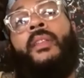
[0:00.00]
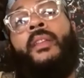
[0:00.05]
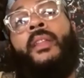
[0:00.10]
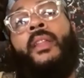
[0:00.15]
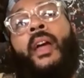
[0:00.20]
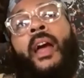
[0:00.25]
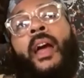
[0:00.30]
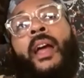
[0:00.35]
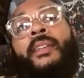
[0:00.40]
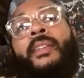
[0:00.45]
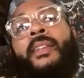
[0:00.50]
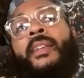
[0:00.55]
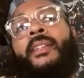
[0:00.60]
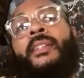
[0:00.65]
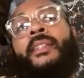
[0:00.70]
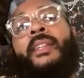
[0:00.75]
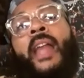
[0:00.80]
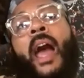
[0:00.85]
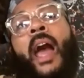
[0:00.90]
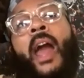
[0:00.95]
idea is
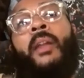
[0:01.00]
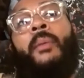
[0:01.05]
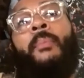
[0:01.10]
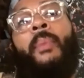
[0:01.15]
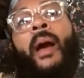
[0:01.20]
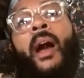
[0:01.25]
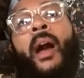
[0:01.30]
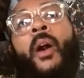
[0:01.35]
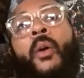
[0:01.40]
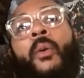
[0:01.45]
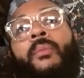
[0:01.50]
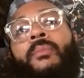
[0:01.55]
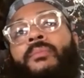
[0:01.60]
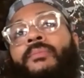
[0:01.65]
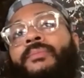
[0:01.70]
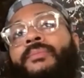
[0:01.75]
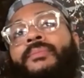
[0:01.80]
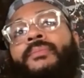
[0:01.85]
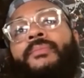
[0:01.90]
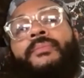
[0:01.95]
not about
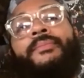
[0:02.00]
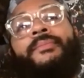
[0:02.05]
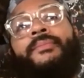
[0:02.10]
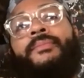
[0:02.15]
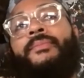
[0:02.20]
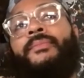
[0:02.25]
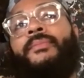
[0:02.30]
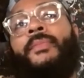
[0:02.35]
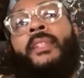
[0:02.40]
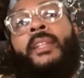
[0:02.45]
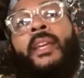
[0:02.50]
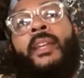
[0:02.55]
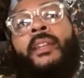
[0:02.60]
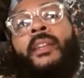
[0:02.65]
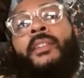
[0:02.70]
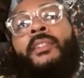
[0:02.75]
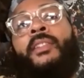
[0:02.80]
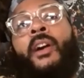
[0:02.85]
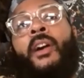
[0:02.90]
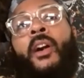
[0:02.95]
getting a
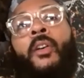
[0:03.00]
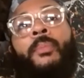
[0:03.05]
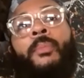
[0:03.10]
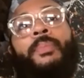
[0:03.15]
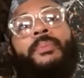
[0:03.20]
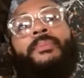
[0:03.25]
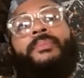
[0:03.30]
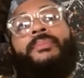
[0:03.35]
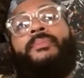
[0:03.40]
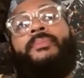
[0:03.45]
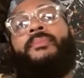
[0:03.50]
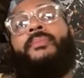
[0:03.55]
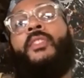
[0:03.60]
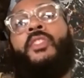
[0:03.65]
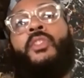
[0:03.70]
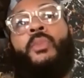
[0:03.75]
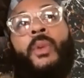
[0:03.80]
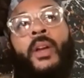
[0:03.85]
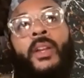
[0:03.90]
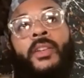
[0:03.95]
dope
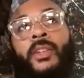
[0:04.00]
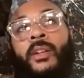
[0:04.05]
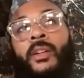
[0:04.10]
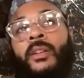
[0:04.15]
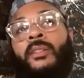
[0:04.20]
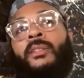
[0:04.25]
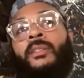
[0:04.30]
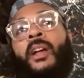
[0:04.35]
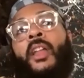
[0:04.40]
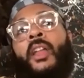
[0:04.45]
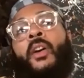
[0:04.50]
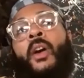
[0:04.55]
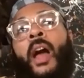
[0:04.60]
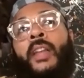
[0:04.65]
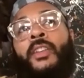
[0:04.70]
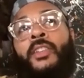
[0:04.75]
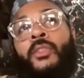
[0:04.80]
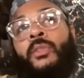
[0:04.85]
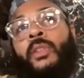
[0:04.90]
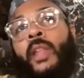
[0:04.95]
sweatshirt, although I
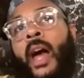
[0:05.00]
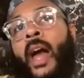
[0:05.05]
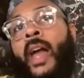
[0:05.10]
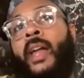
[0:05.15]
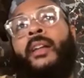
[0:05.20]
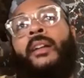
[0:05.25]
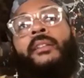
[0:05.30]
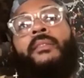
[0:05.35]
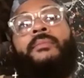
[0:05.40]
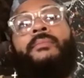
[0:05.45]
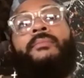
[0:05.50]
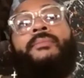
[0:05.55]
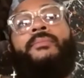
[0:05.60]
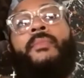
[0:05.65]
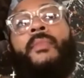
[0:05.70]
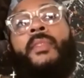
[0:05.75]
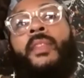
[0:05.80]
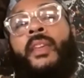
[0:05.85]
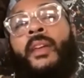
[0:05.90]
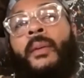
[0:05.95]
do like
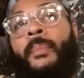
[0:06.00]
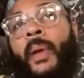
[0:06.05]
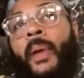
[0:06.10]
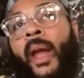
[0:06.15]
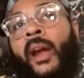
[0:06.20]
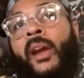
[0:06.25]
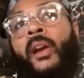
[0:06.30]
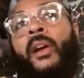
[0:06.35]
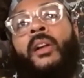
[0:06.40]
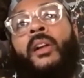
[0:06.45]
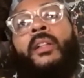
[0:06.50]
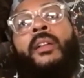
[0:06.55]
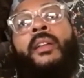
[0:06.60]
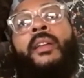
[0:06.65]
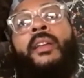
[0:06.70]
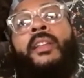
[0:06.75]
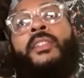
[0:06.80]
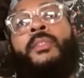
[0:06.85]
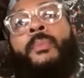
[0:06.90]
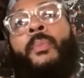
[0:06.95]
the apparel.
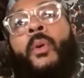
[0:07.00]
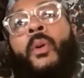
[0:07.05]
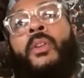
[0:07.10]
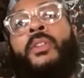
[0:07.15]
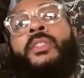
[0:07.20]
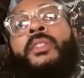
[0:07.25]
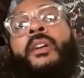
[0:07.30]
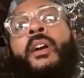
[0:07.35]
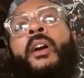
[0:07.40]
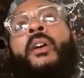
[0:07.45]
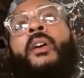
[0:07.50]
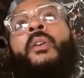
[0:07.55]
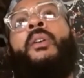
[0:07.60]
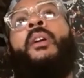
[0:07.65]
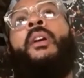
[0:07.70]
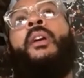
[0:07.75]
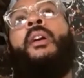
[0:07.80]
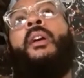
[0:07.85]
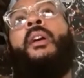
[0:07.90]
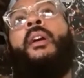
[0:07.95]
It's more so
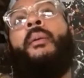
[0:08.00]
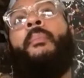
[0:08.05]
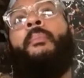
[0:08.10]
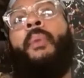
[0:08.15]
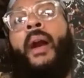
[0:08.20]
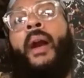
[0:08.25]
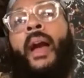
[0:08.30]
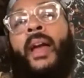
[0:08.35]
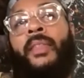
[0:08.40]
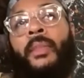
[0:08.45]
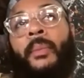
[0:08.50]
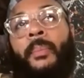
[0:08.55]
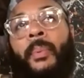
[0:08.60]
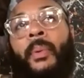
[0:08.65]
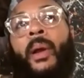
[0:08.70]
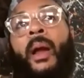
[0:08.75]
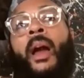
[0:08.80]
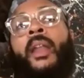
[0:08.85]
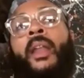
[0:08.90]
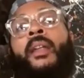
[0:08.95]
buying the
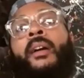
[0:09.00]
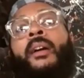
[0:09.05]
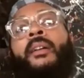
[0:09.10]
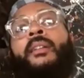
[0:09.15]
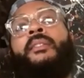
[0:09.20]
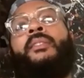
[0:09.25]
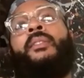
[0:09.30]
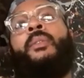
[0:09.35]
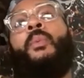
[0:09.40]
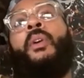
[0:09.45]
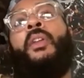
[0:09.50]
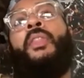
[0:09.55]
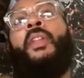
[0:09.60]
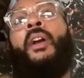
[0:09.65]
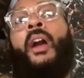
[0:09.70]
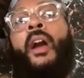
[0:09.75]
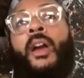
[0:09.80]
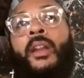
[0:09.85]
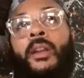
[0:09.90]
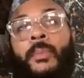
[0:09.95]
product with
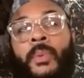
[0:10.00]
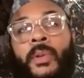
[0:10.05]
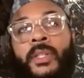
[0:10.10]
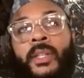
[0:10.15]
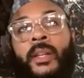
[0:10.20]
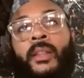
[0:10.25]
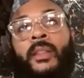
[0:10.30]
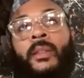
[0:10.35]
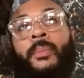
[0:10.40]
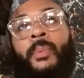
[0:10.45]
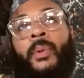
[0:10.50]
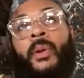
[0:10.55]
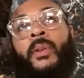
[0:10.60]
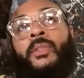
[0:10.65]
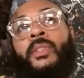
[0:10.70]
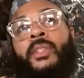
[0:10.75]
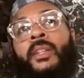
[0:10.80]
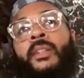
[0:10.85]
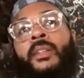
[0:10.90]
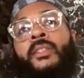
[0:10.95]
100% of the
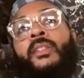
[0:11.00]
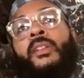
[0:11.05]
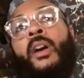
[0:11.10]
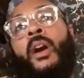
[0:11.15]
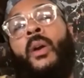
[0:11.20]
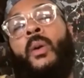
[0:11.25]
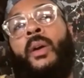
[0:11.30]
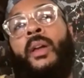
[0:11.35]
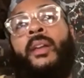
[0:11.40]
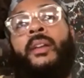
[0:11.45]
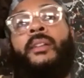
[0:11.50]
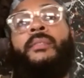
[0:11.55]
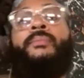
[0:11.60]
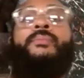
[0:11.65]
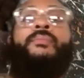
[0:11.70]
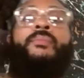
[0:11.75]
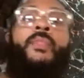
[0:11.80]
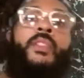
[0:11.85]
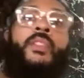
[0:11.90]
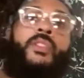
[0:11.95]
proceeds going
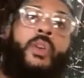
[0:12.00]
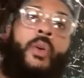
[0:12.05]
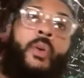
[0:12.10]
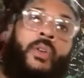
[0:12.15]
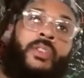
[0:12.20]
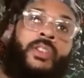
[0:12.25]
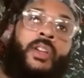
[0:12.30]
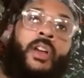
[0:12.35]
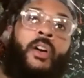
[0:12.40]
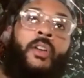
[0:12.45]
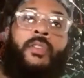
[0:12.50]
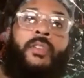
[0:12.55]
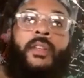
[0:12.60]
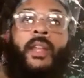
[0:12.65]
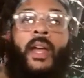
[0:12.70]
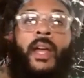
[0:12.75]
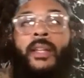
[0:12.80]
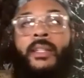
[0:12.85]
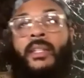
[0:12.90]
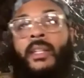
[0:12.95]
towards
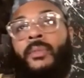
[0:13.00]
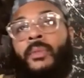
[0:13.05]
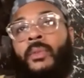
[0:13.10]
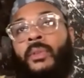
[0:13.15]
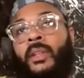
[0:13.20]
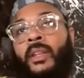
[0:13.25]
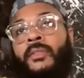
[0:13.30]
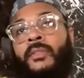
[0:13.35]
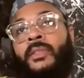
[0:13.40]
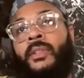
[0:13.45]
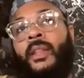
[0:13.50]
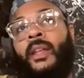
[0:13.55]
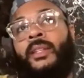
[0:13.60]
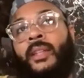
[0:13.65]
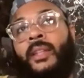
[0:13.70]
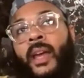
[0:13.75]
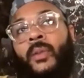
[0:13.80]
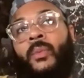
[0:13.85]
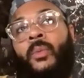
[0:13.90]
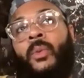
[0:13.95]
COVID-19 relief. So that's
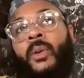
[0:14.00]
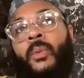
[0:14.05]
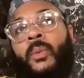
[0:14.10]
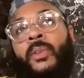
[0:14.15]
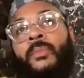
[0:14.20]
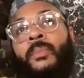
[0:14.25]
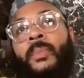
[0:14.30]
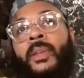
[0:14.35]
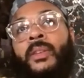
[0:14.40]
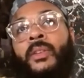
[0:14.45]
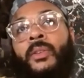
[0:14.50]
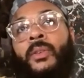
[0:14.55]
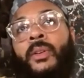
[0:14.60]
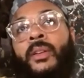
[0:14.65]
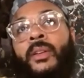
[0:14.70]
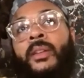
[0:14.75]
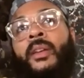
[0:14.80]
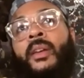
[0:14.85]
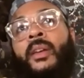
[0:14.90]
kind of what we've been doing